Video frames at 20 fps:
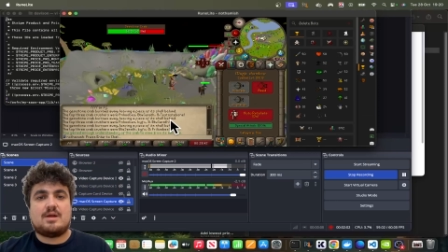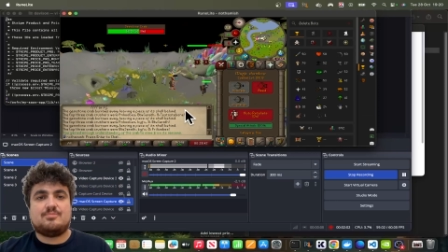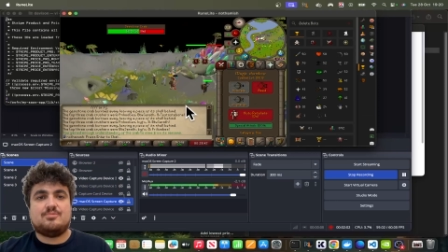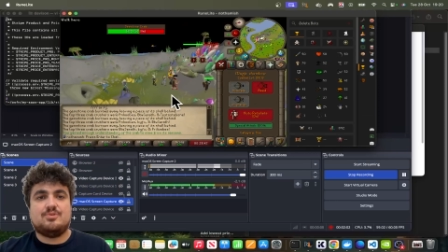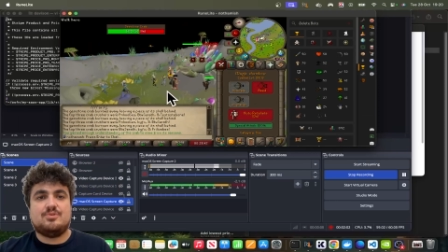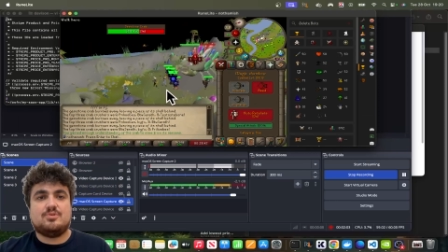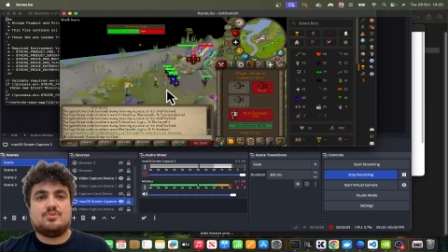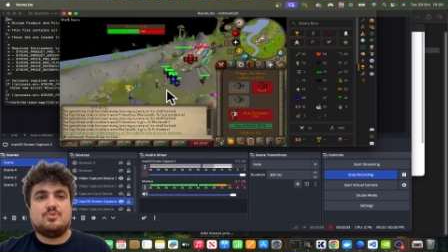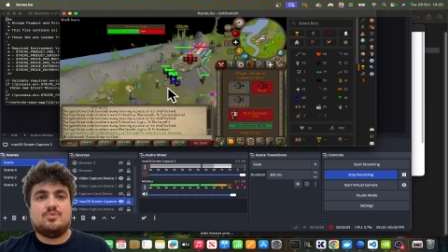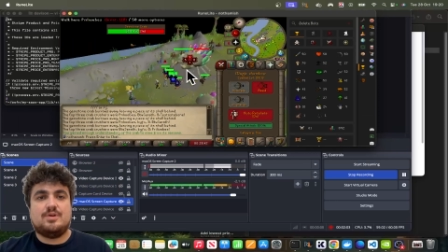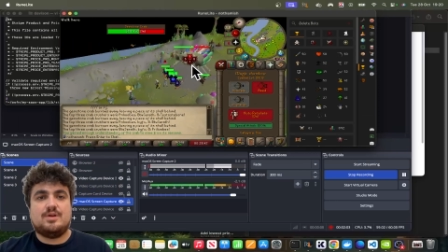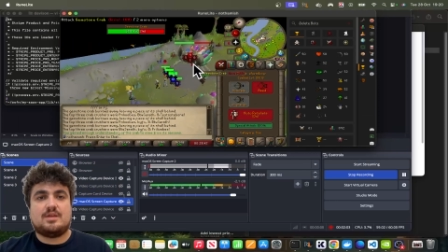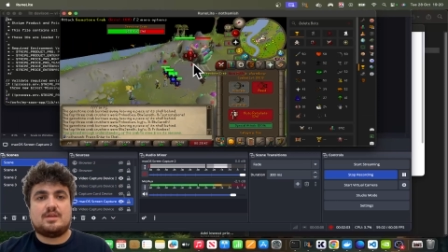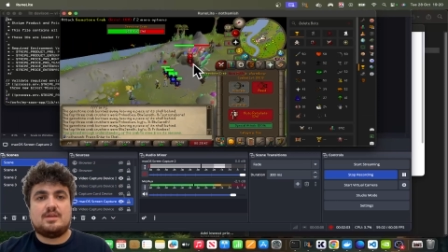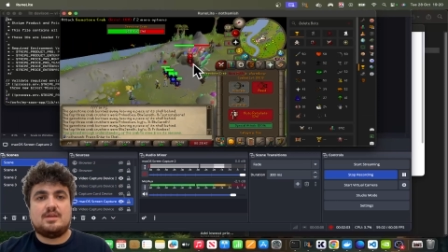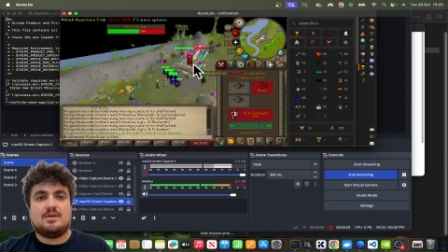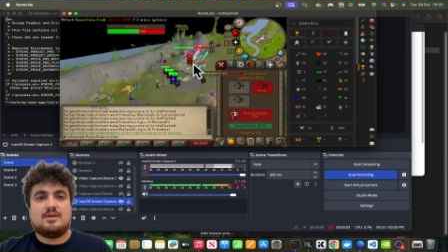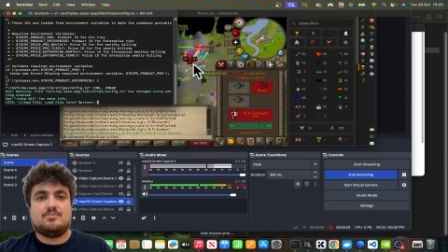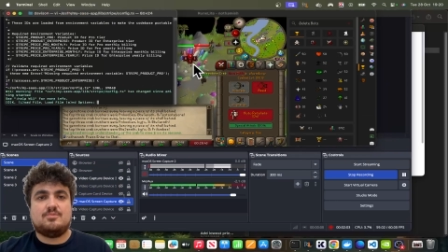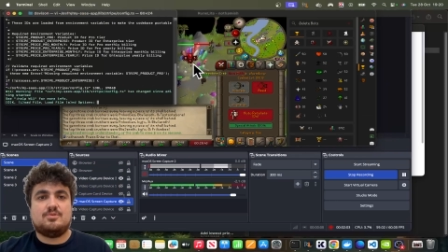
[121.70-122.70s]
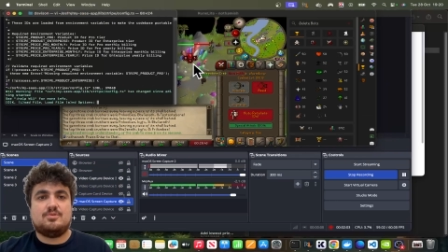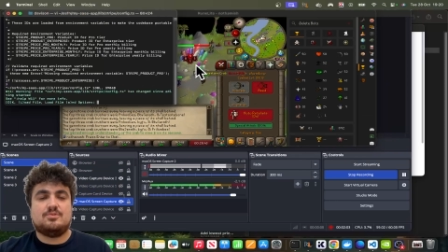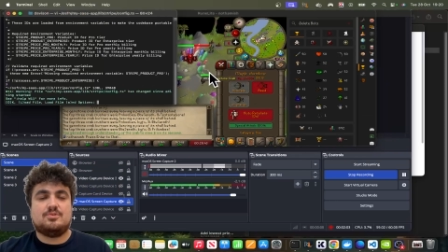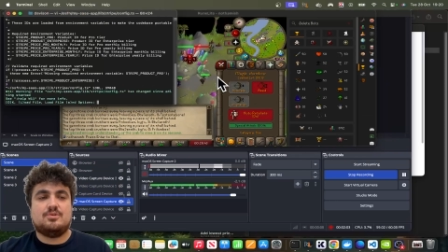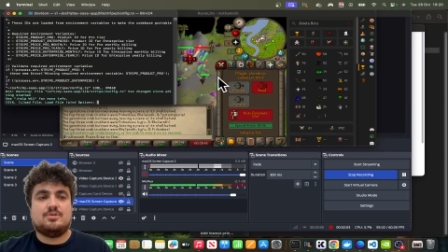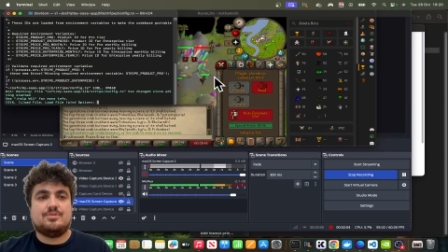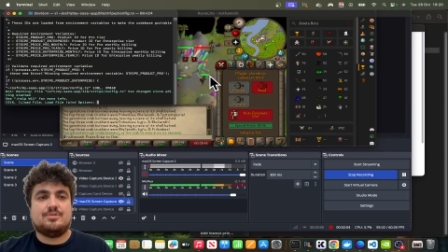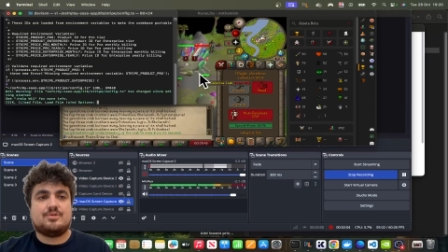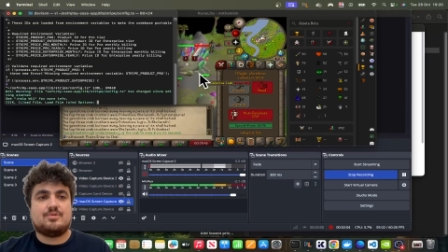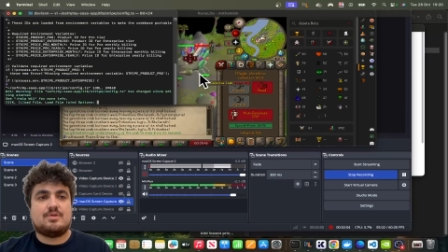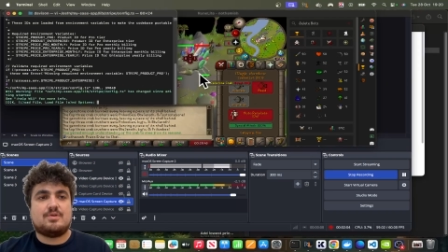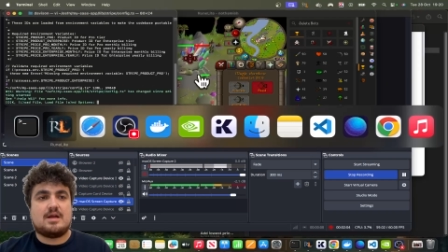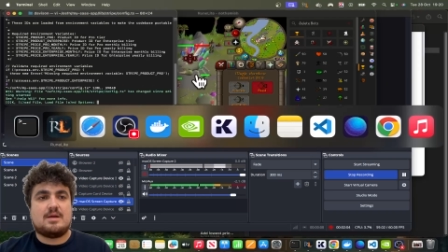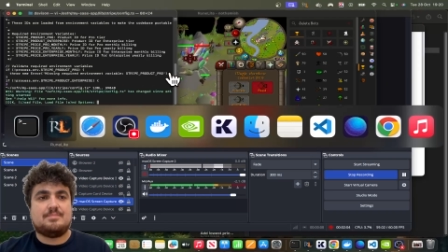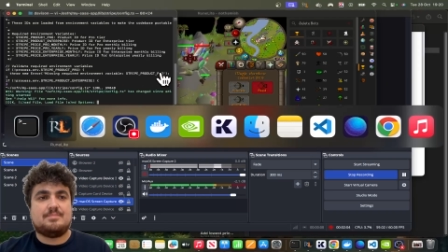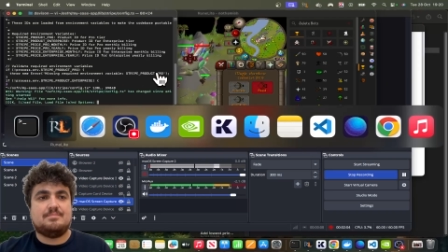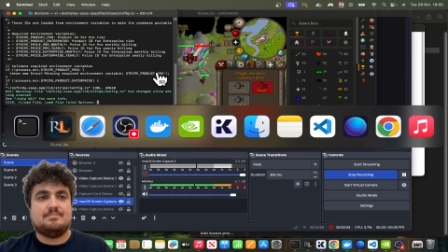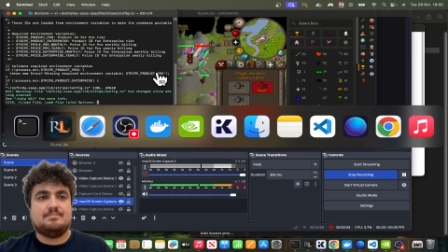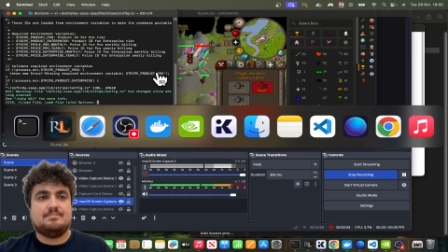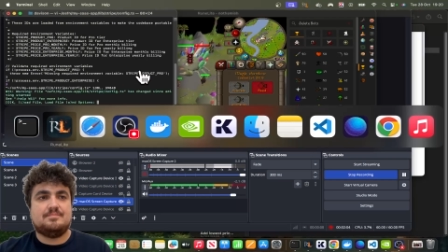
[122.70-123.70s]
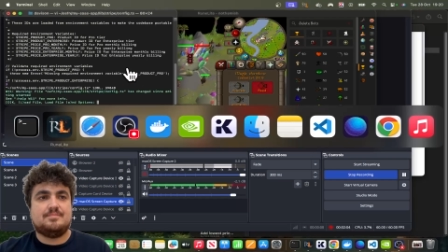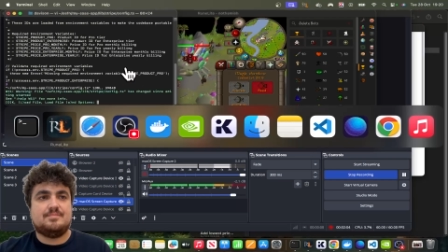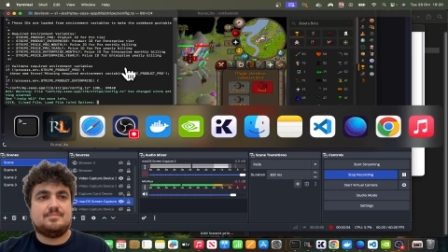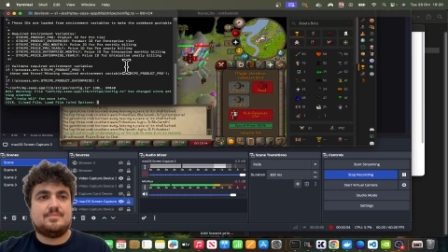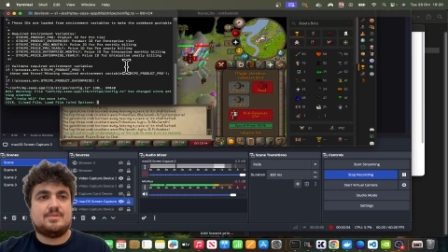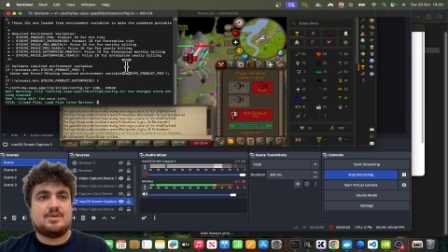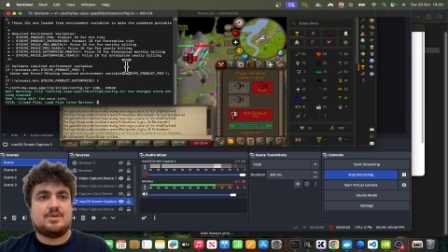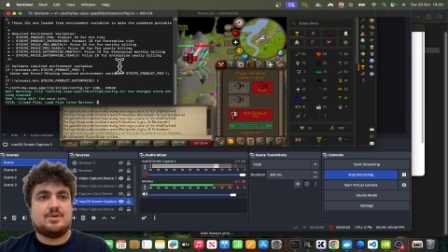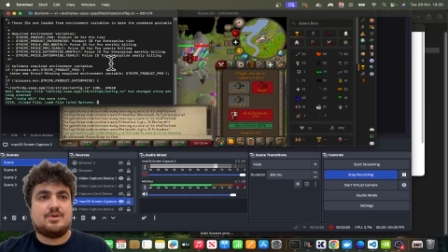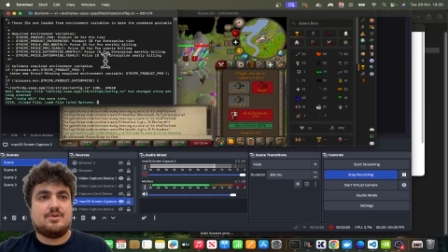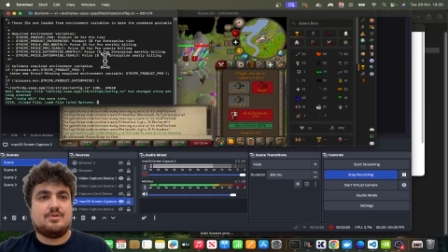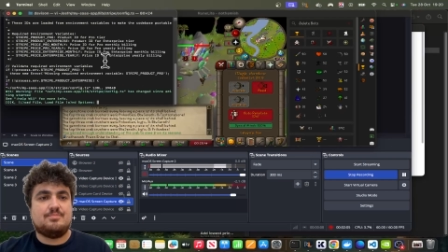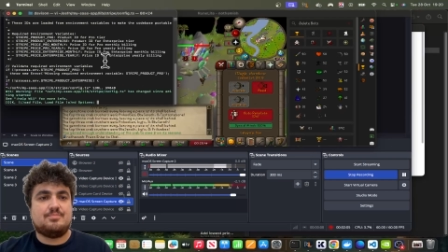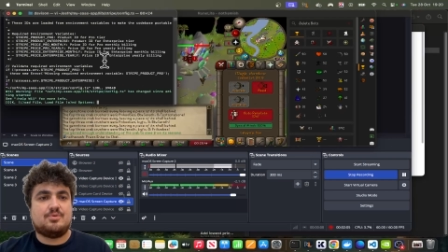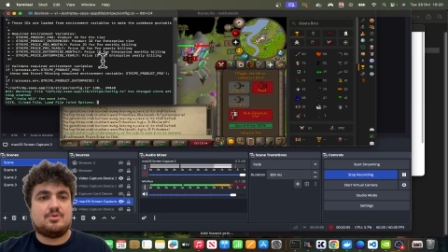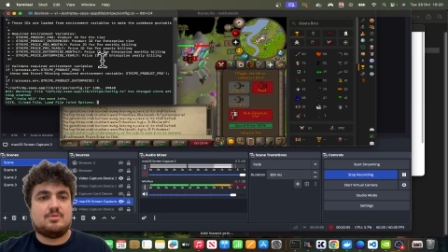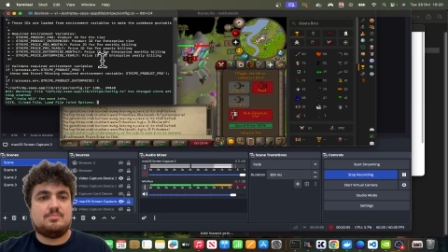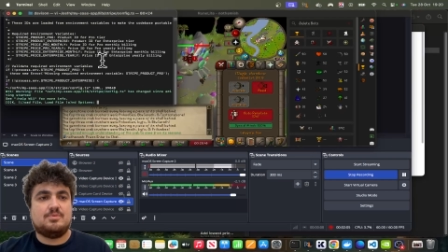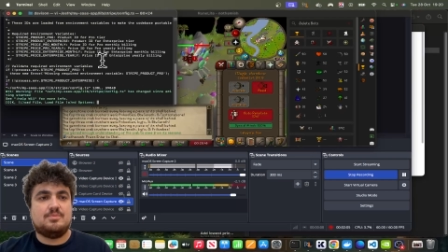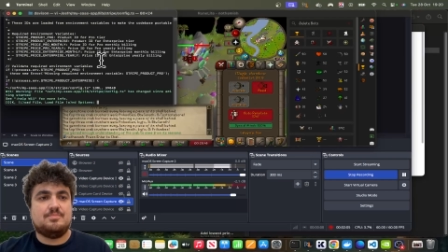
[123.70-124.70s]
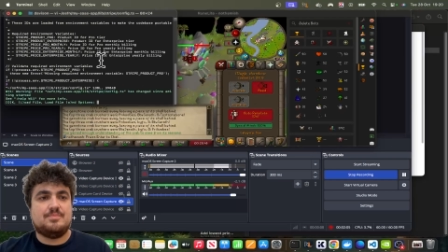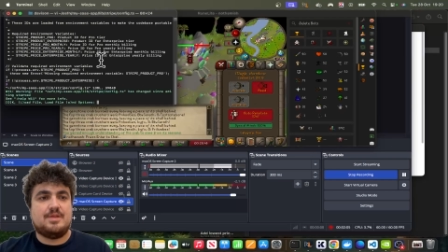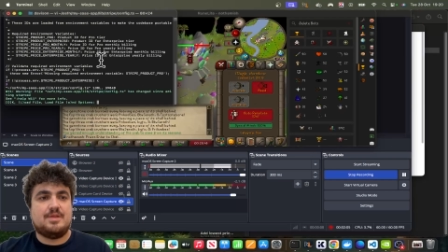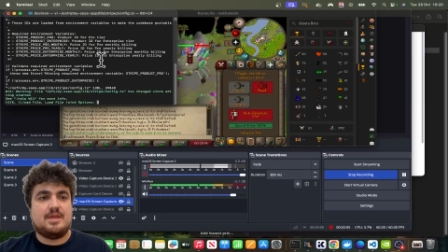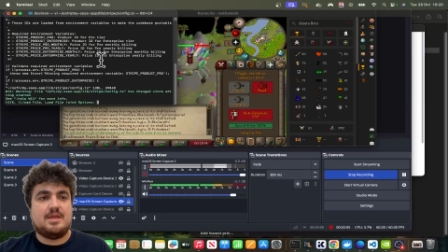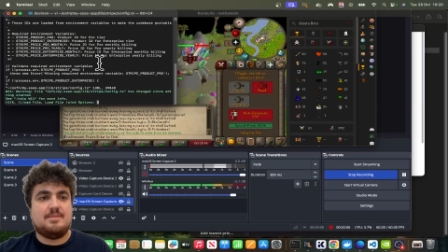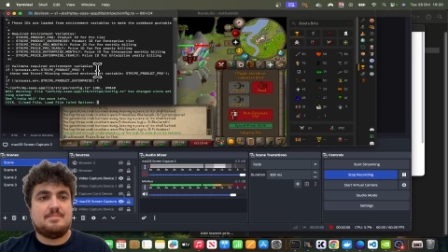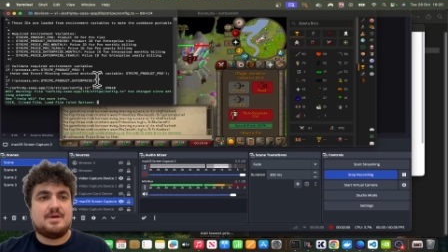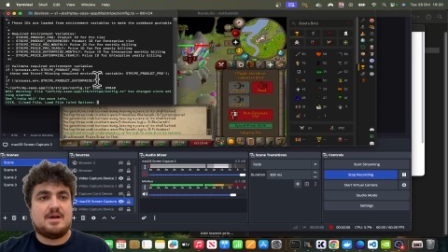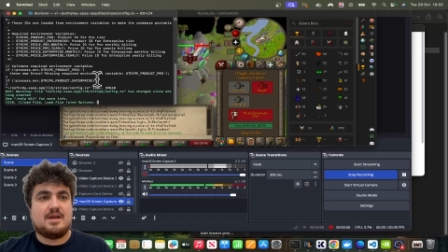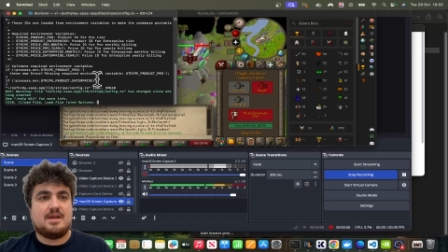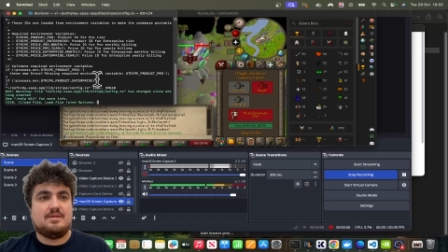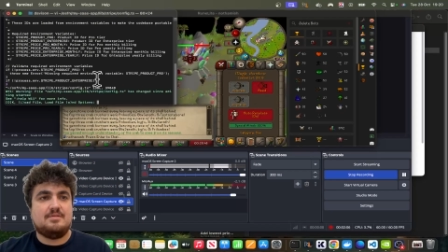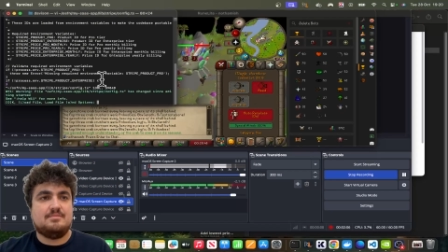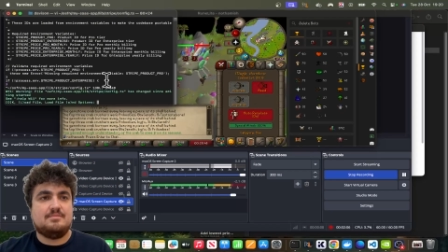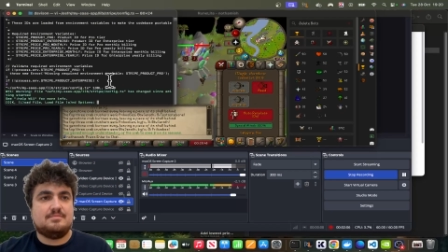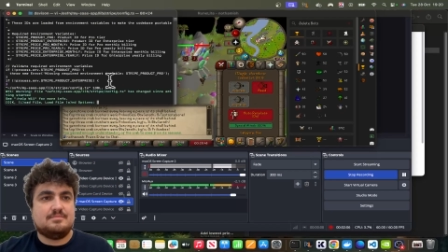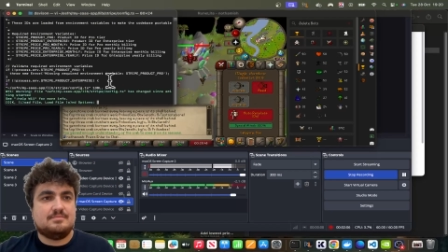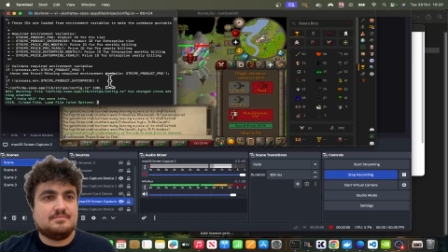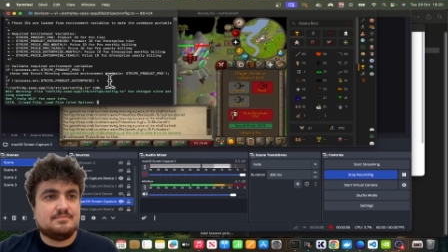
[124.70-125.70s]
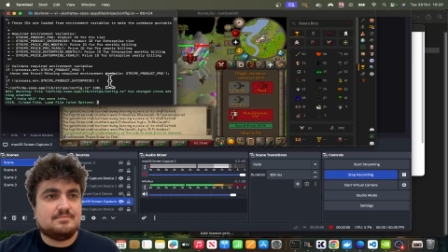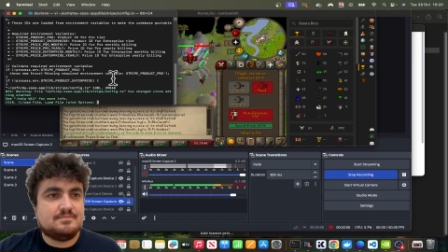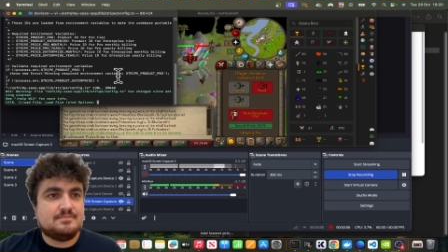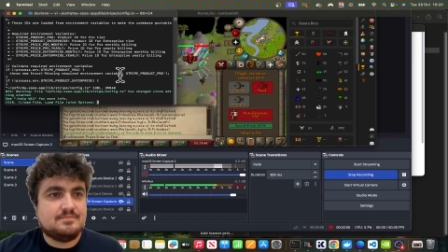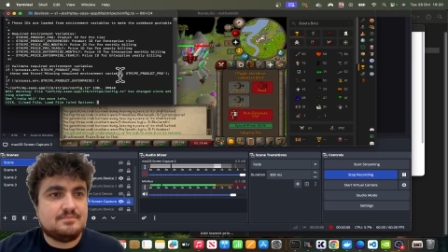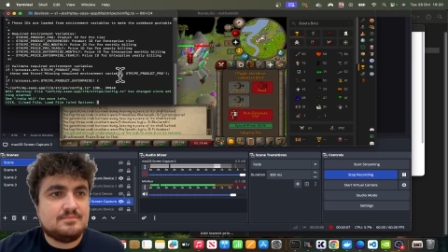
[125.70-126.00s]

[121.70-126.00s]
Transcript: check the crab real quick. Yeah, we're all good on the crab. No problem there, mate.